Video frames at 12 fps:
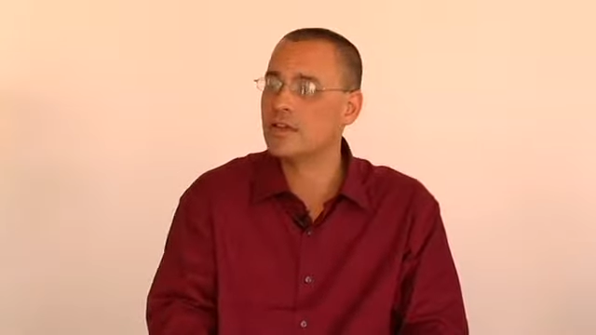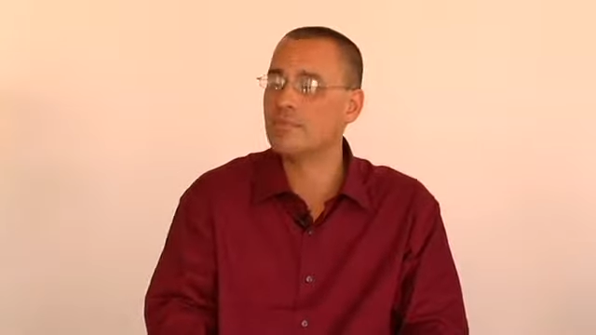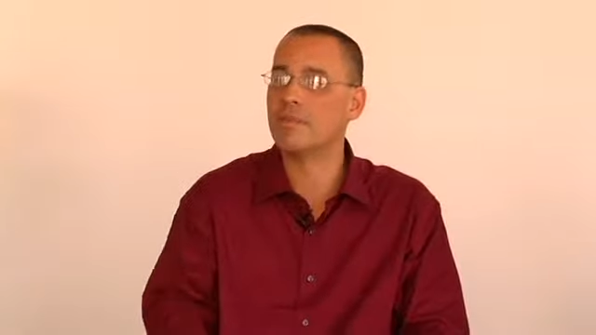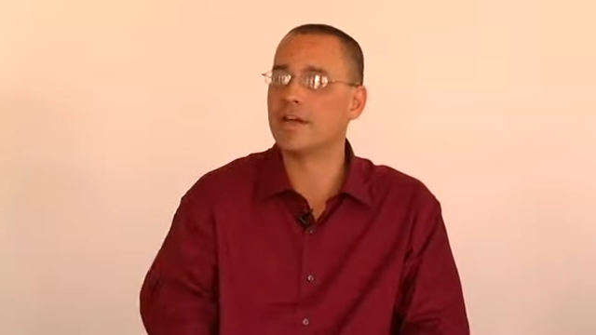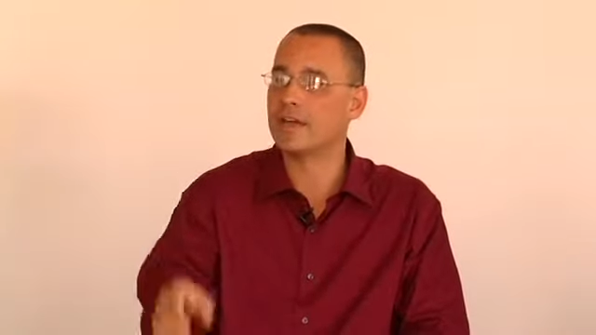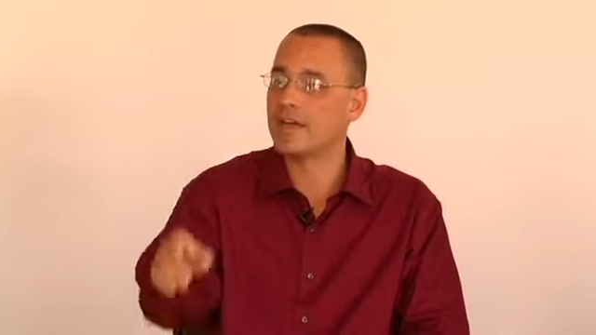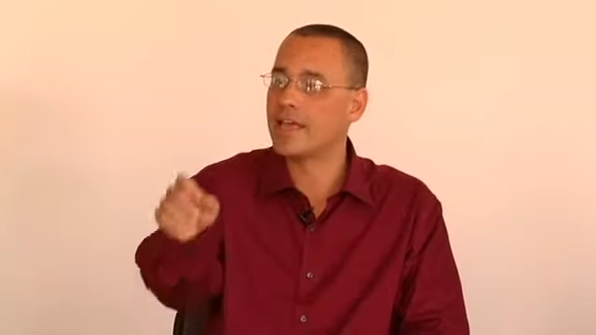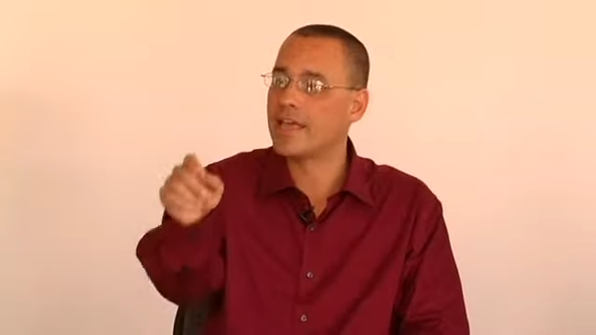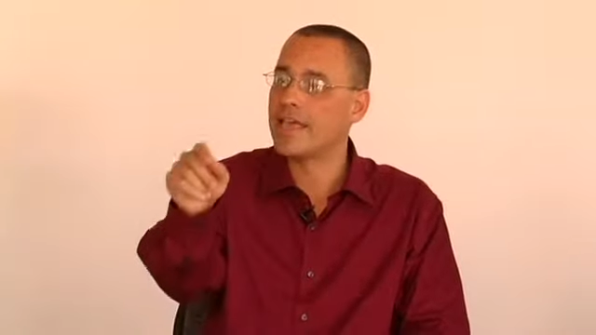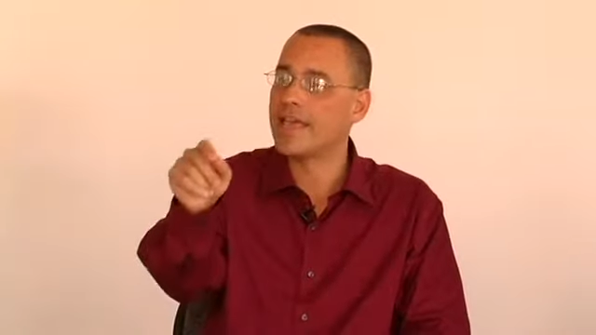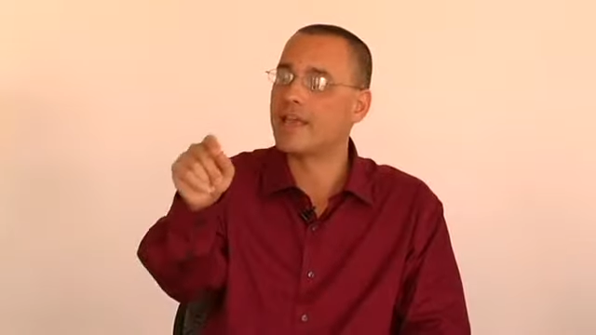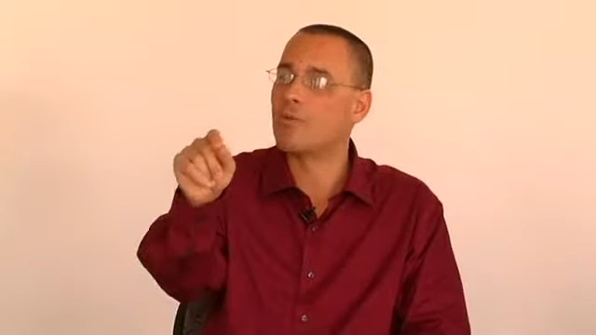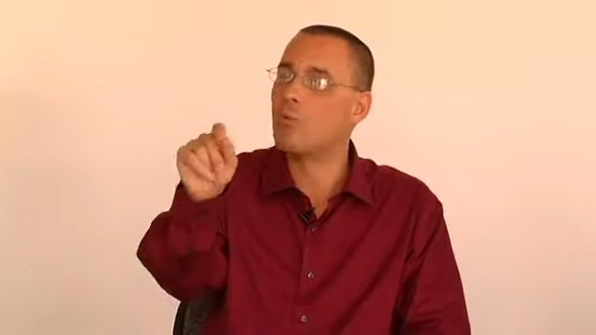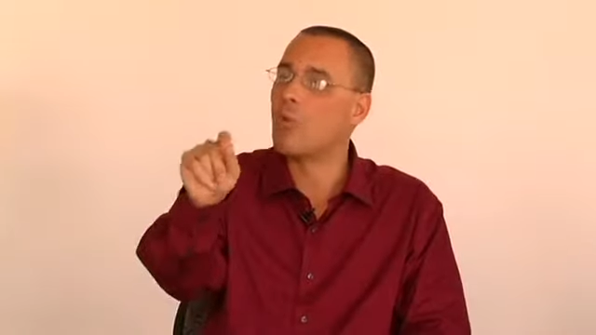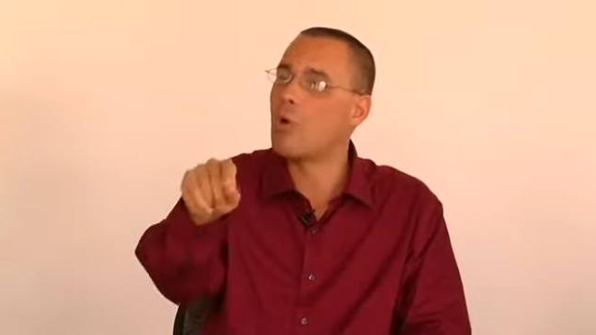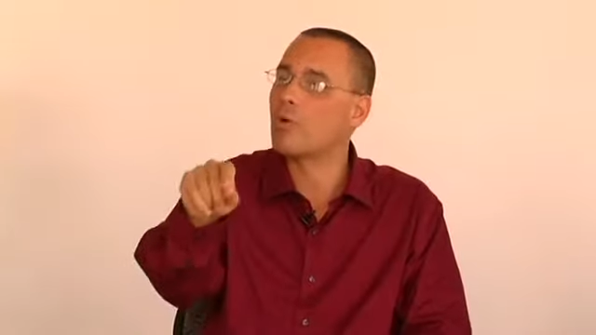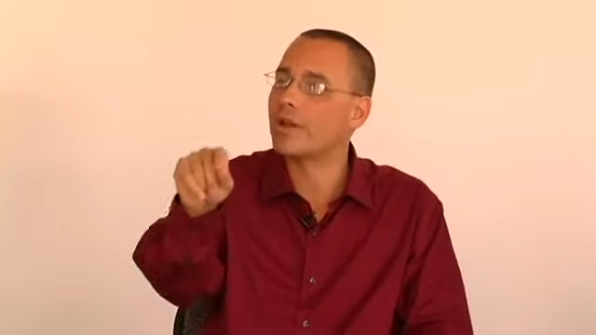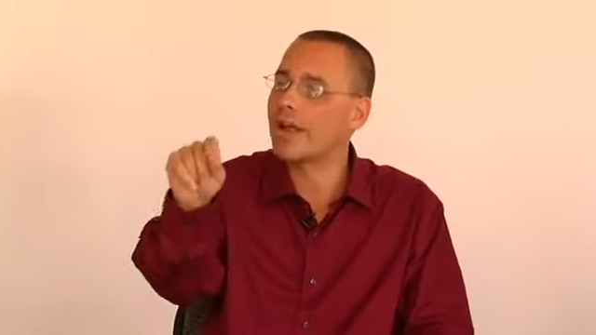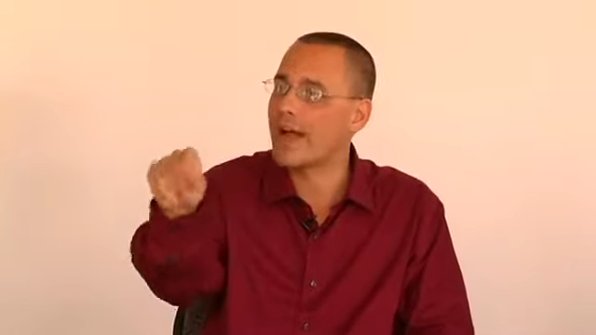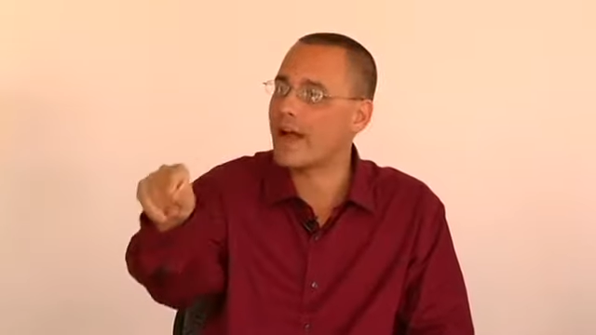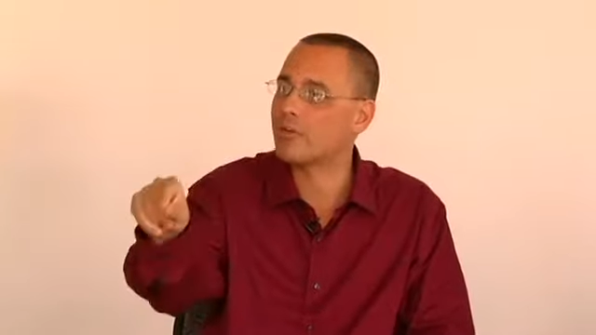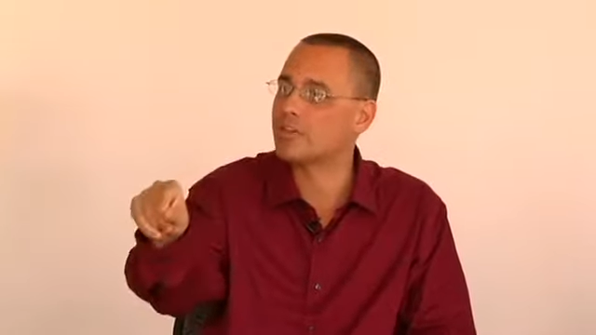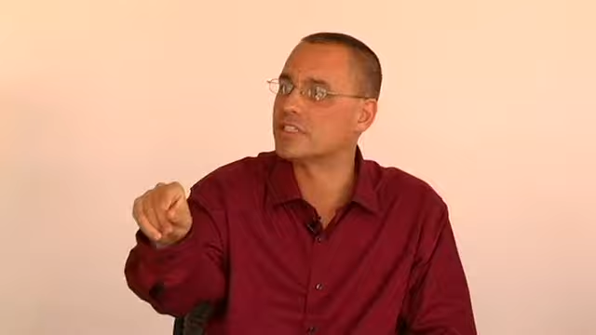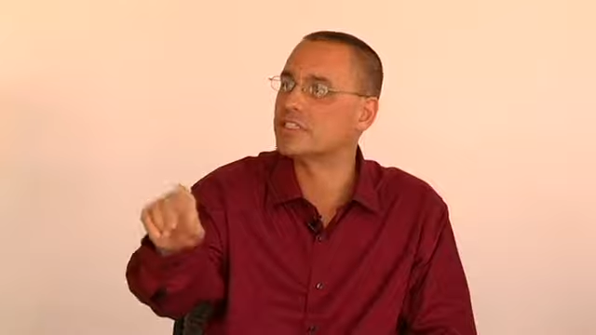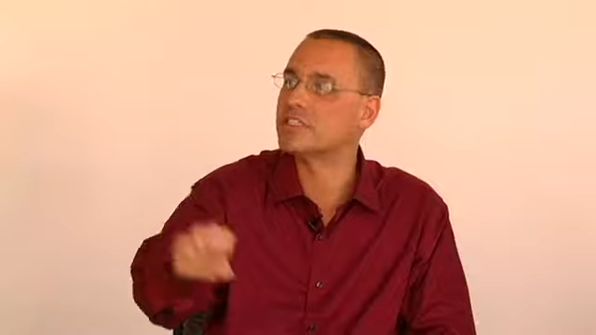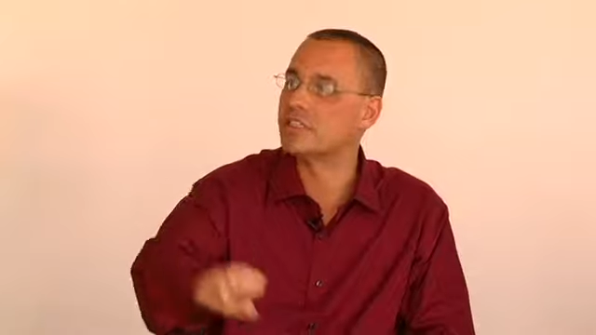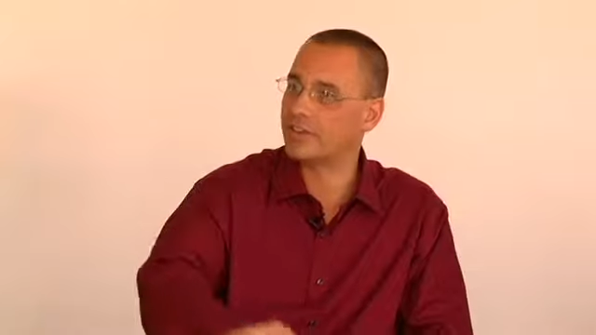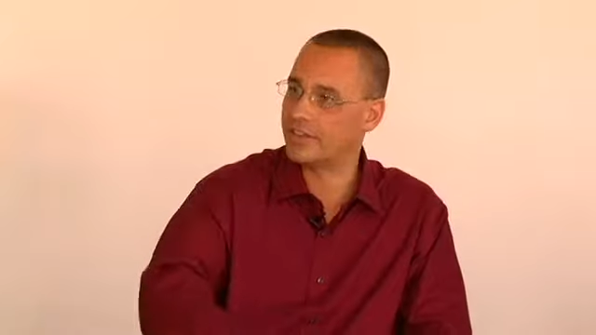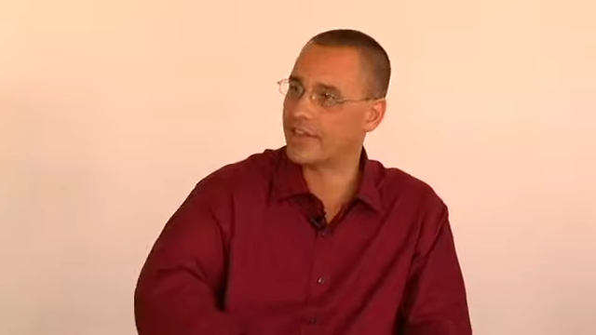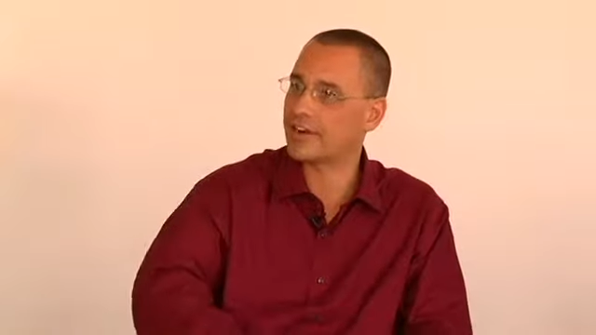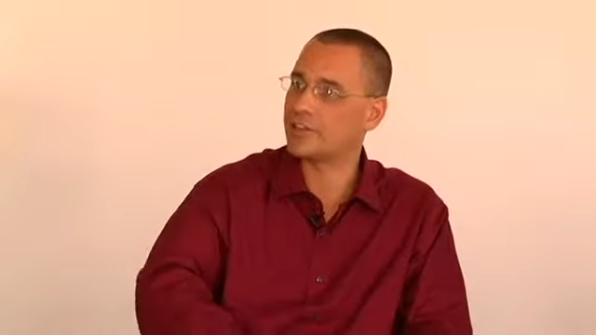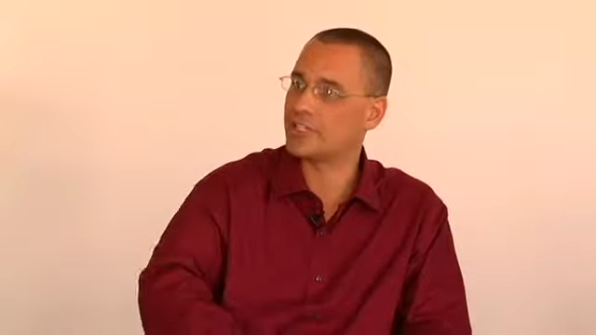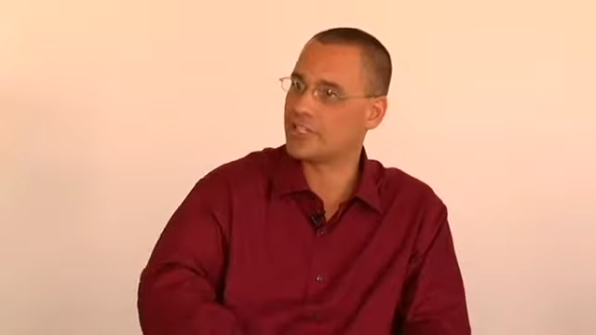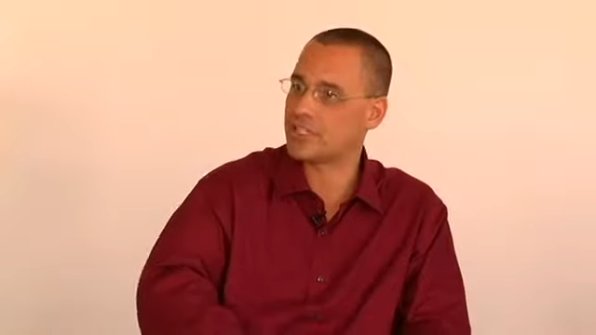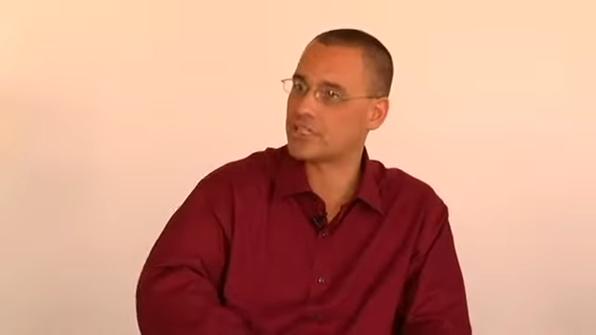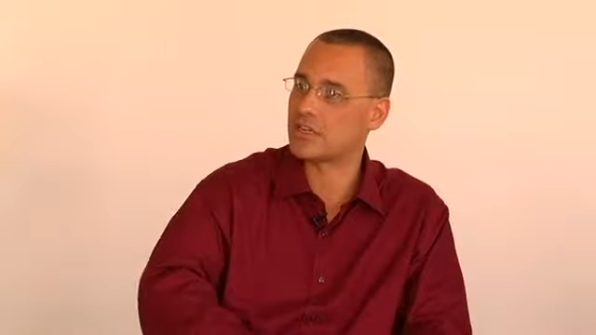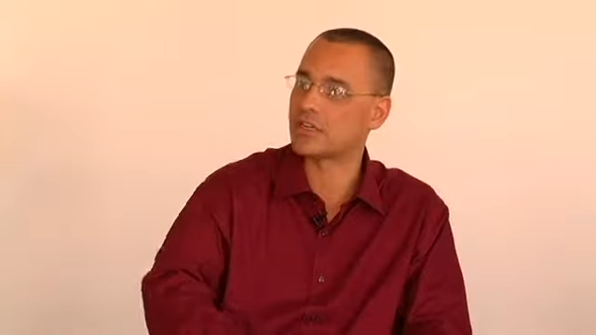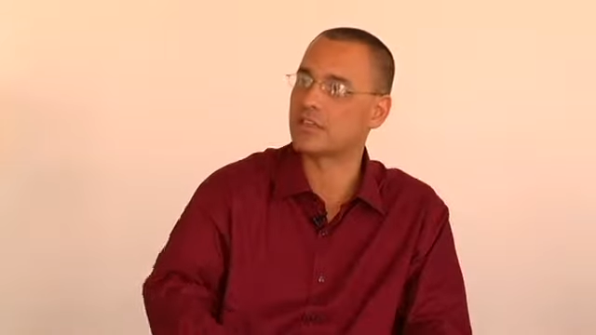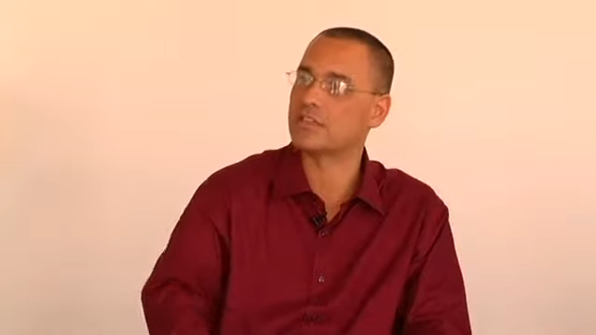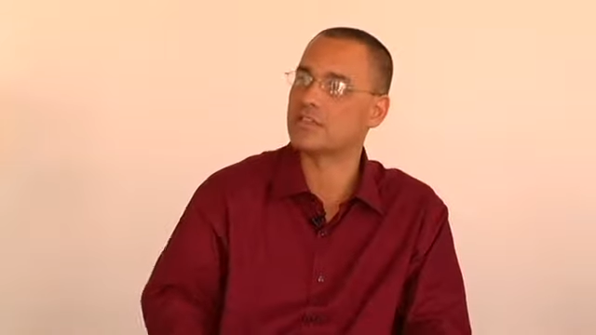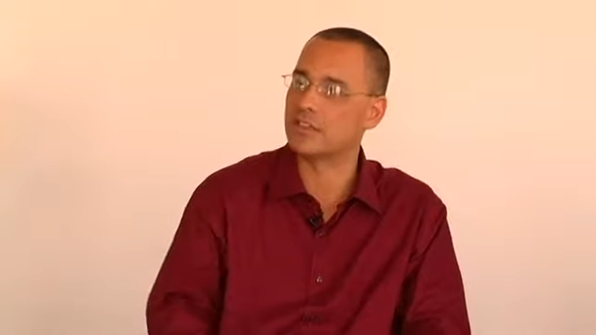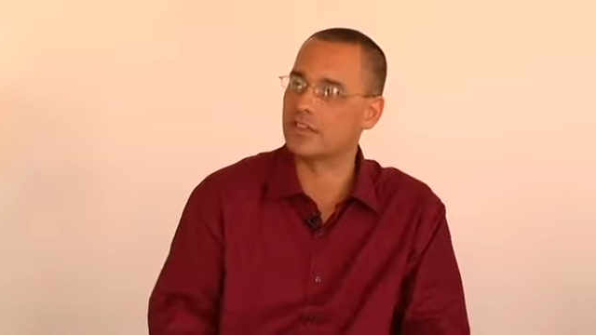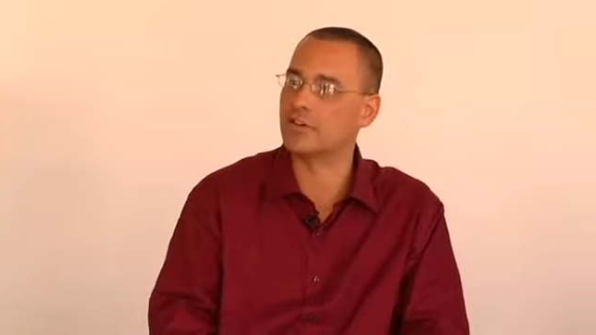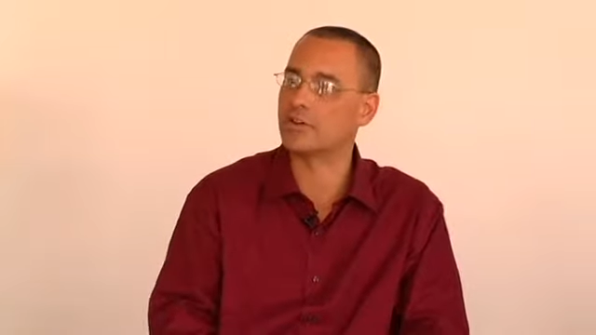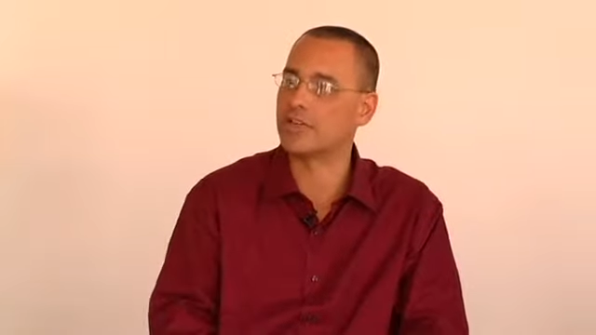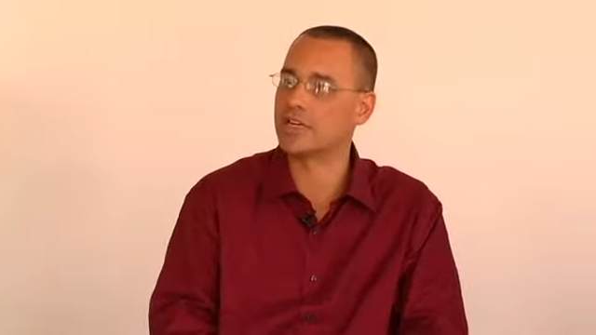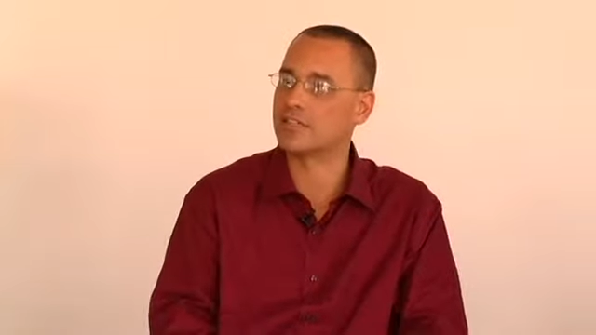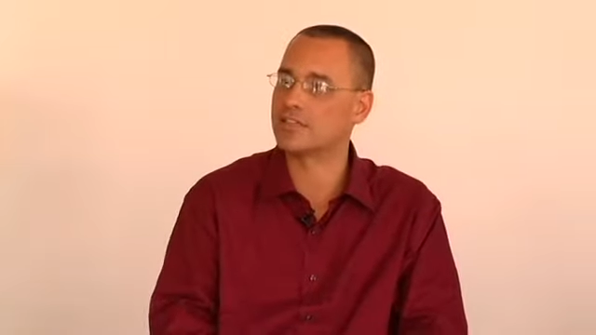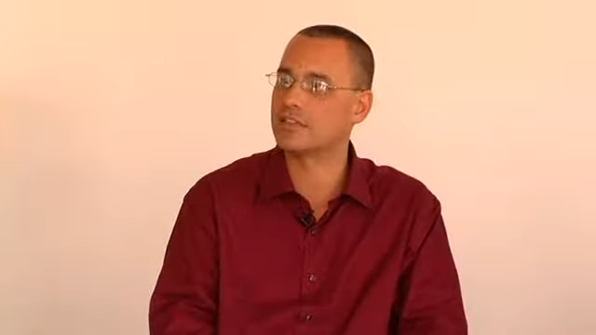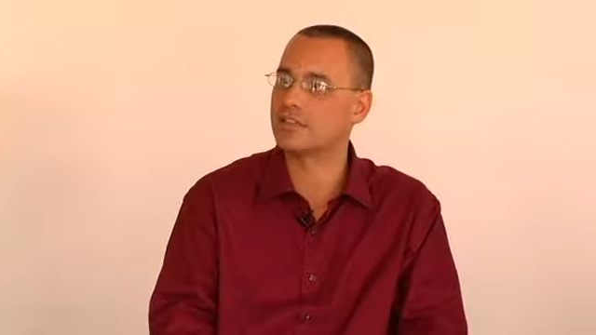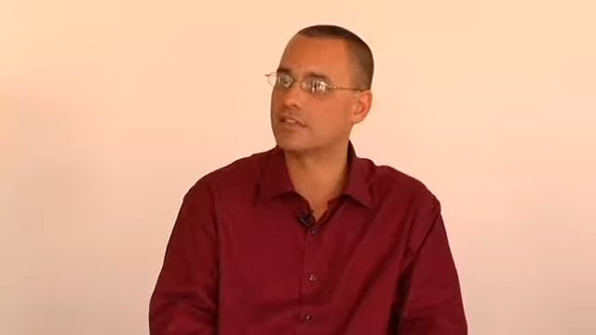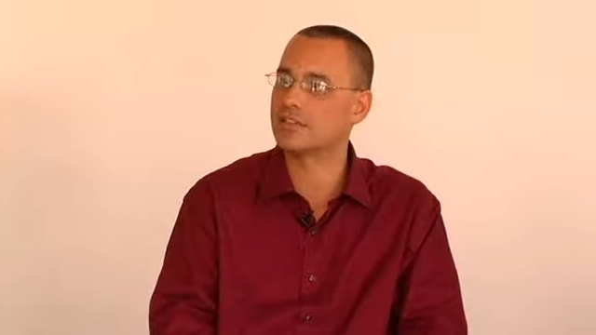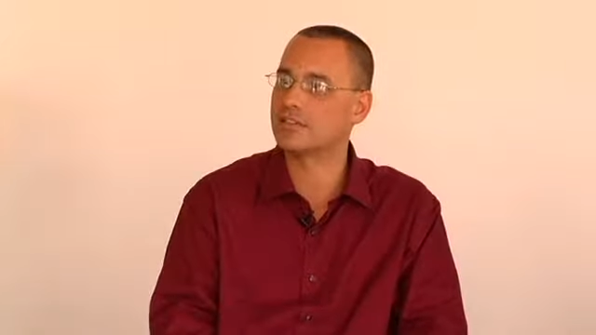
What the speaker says: but it won't count until the energy is sunk into the lower Dan Tian.